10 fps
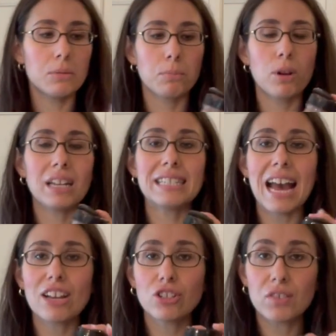put a
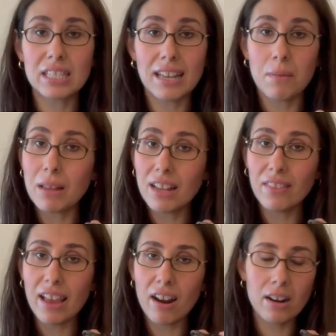dash of cinnamon in
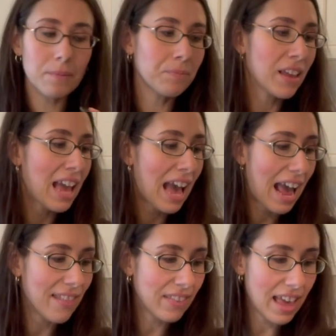there,
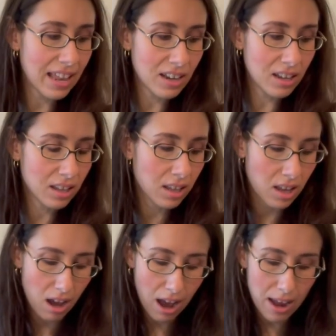and then
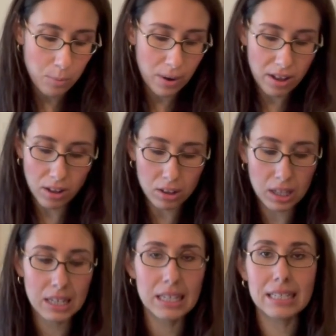I
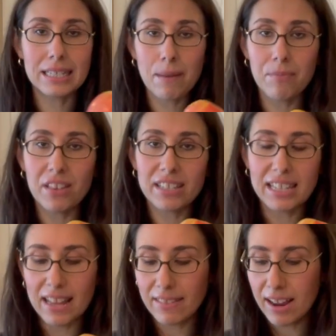will dip this
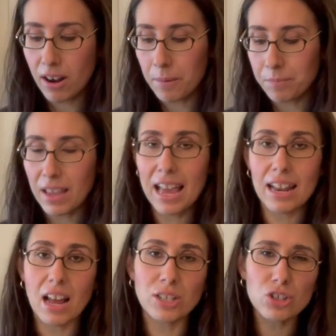in there, and
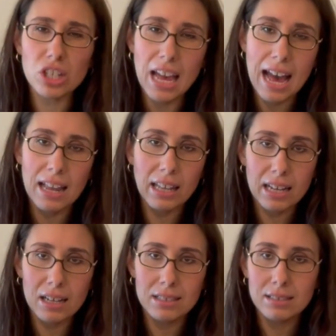I usually add like
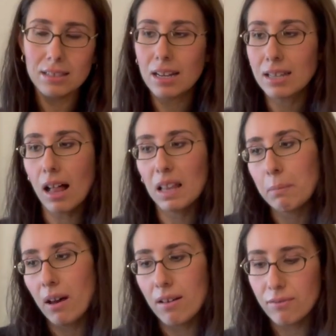a dollop
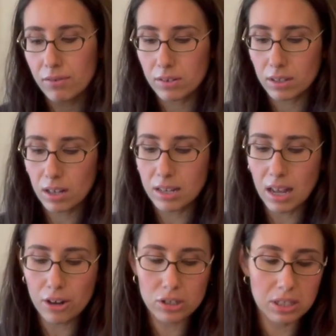of a nut
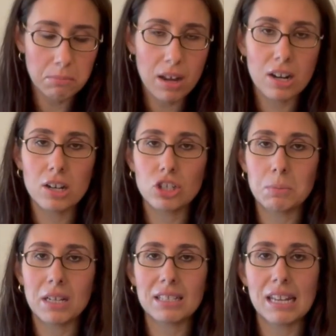or seed butter just
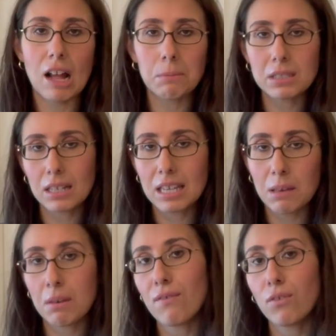because it helps keep
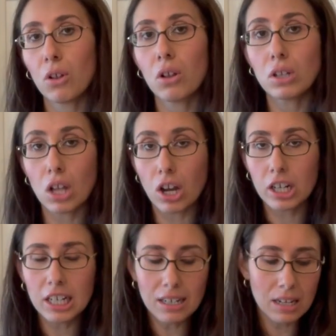me full
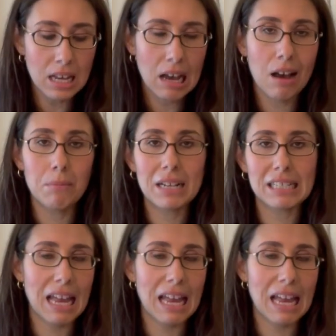longer, because it